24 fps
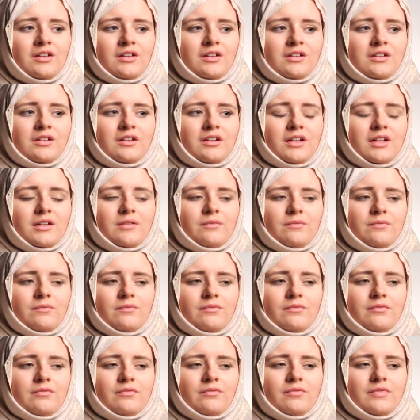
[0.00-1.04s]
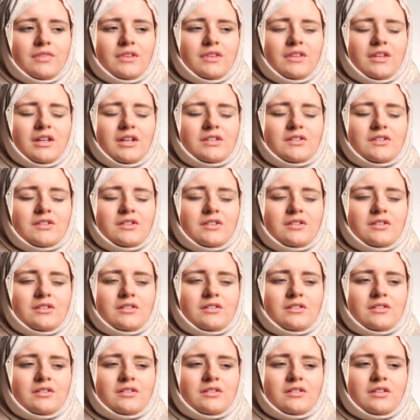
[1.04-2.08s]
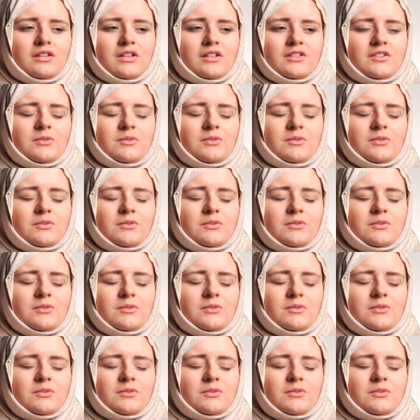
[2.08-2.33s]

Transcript: like, they